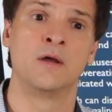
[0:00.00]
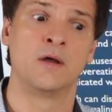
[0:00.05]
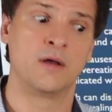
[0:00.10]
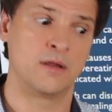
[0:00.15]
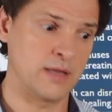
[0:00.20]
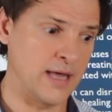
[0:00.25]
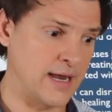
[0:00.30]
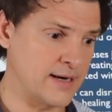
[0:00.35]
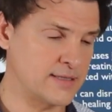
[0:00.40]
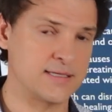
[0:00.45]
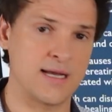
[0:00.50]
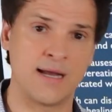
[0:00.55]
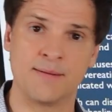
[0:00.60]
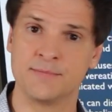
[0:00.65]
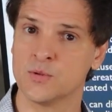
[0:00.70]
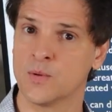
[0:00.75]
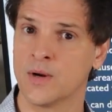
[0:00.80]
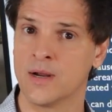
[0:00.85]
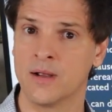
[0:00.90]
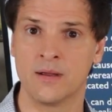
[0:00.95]
A lot of
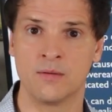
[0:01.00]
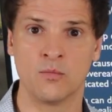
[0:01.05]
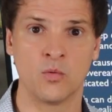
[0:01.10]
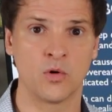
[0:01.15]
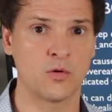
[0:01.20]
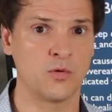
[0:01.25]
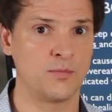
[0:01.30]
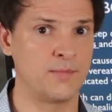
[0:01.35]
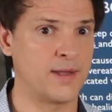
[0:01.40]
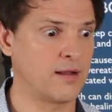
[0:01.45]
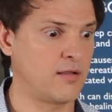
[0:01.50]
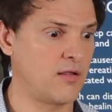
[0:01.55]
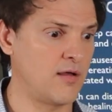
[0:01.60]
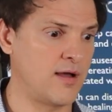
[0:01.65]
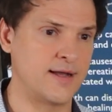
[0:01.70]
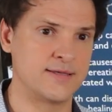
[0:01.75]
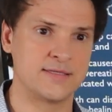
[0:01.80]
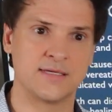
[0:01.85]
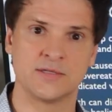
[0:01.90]
times when I work with my clients,